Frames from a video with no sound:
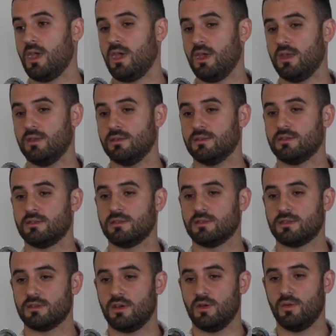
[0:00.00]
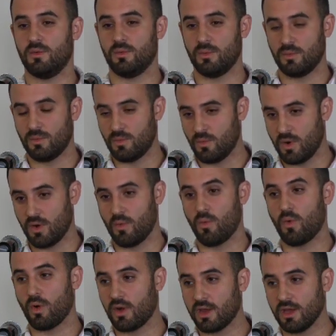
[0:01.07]
And so we're
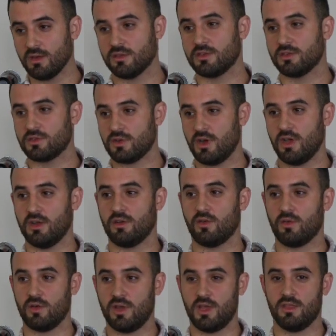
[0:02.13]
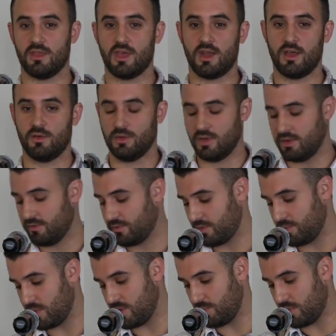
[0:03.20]
working to try and create that outlet
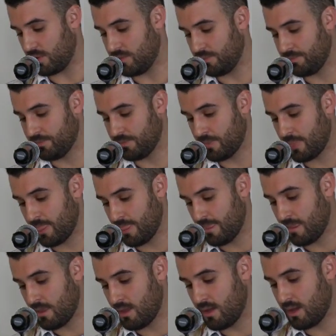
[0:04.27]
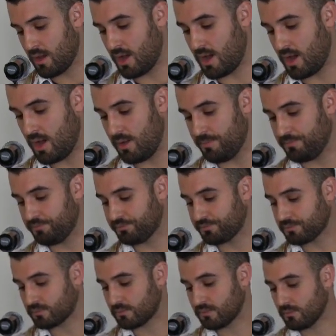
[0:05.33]
for people. Um,
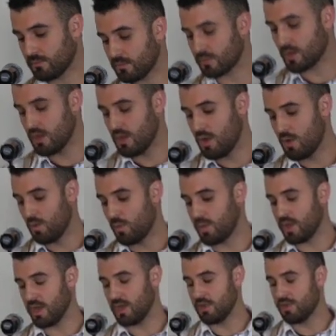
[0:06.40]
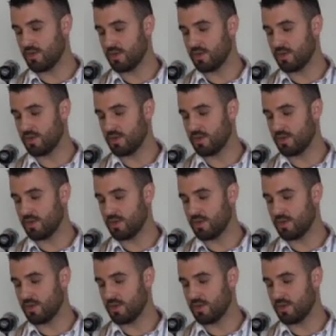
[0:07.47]
we,